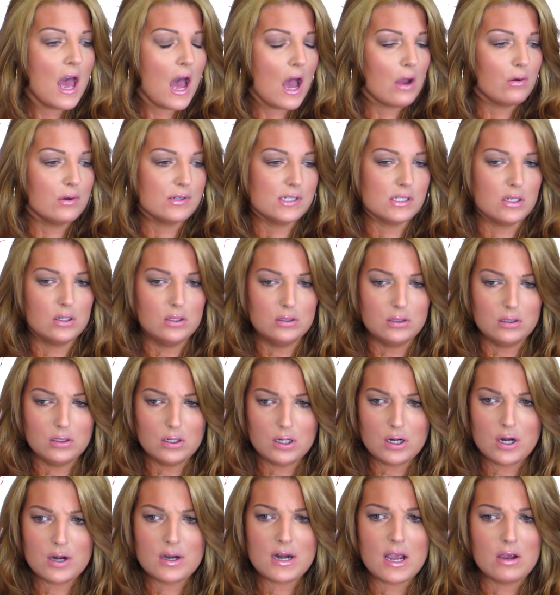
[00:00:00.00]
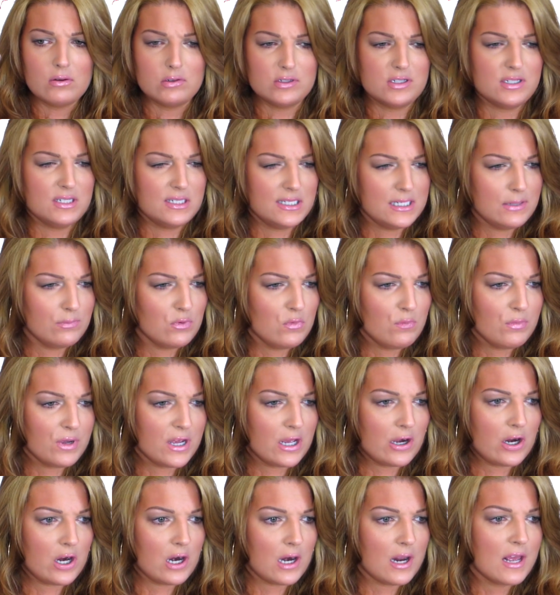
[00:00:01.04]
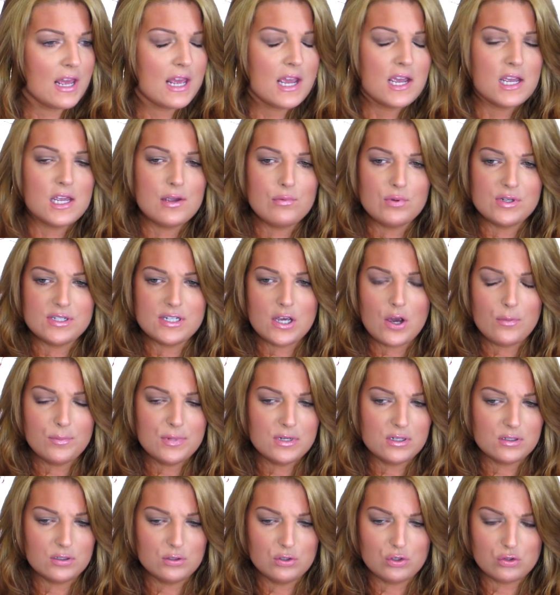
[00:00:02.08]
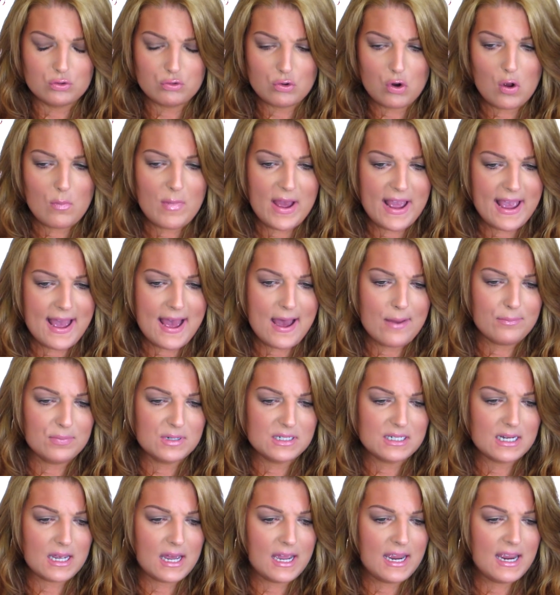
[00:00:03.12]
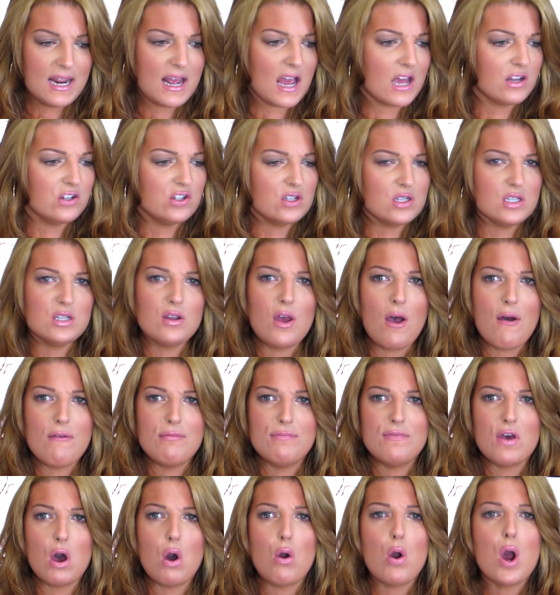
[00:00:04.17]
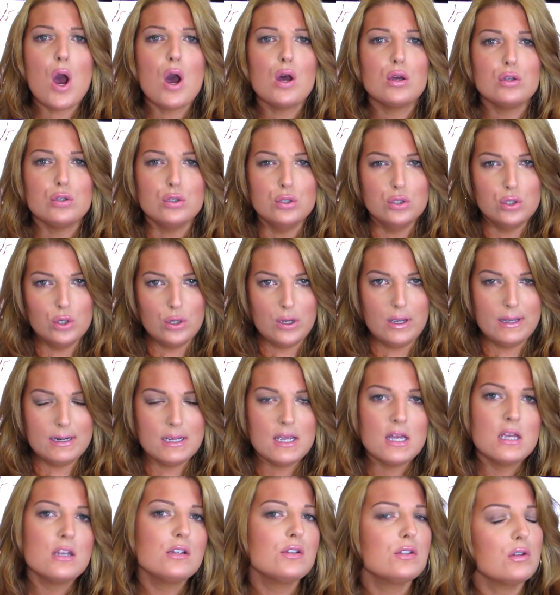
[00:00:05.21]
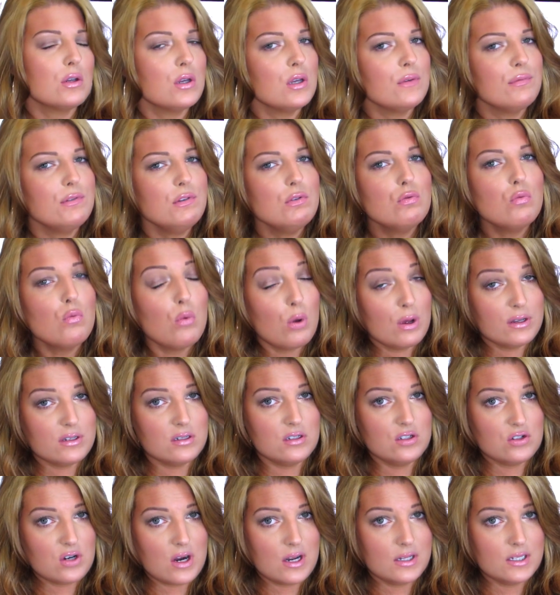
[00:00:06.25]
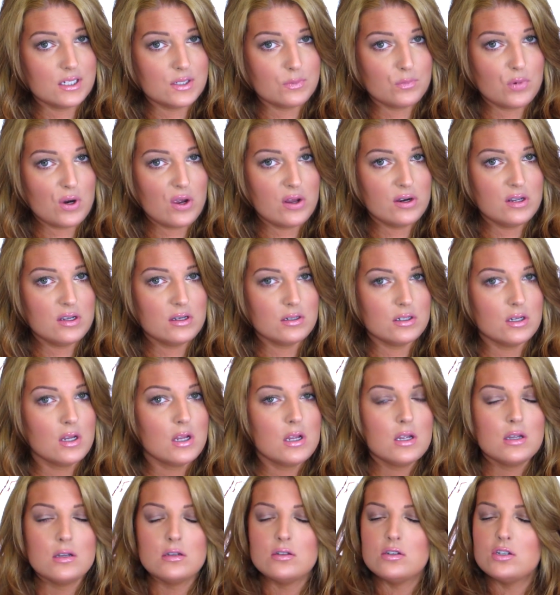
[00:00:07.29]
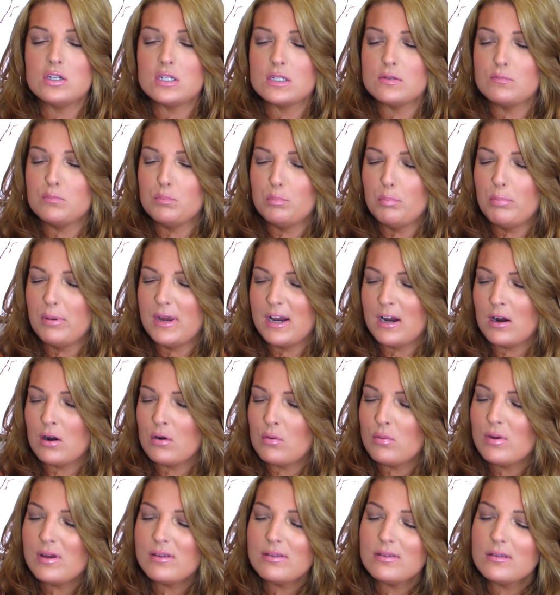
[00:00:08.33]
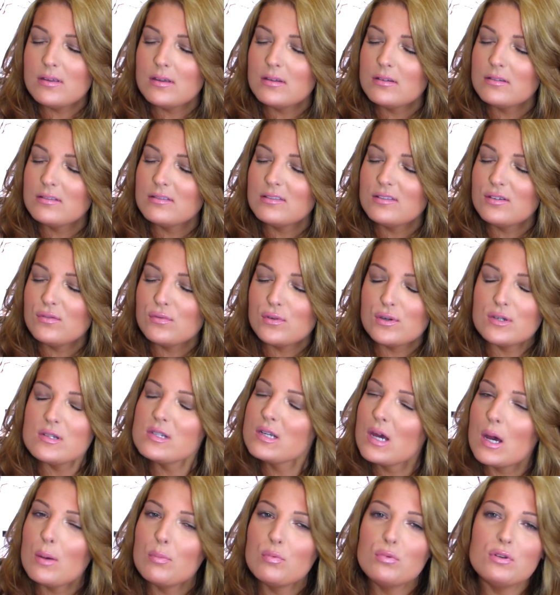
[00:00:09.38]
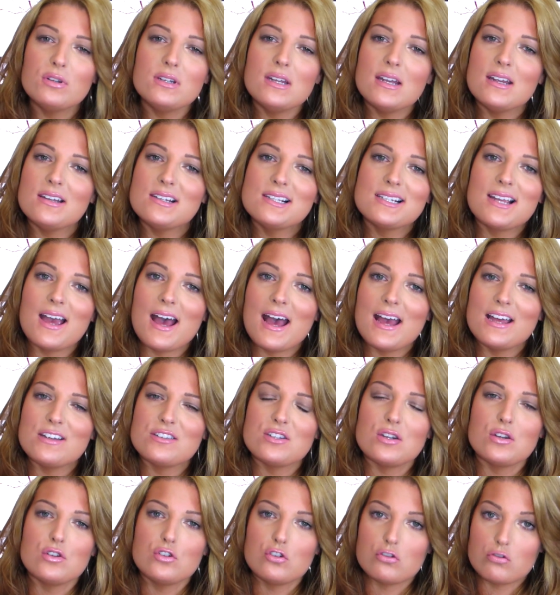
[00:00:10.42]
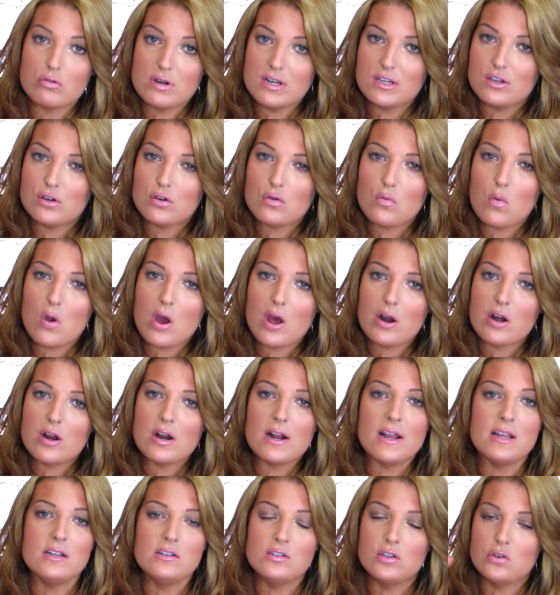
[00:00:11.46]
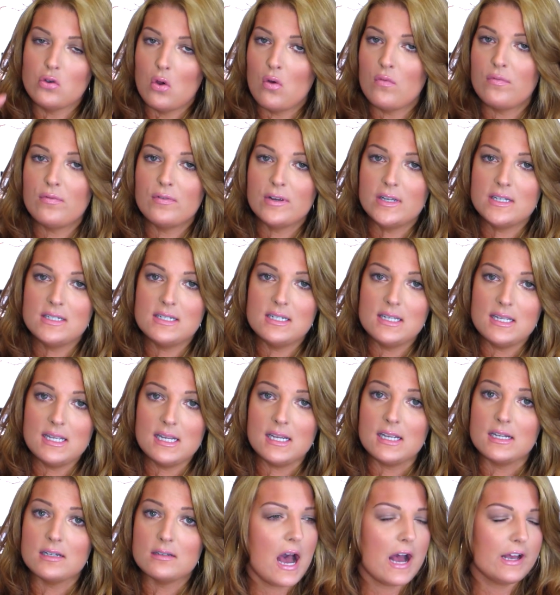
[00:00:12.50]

I was alert. I was sleeping better. It was helping control my appetite. I just felt good. So if you want to try this product, just bear with it the first couple of days, guys. Drink your water and don't forget to eat.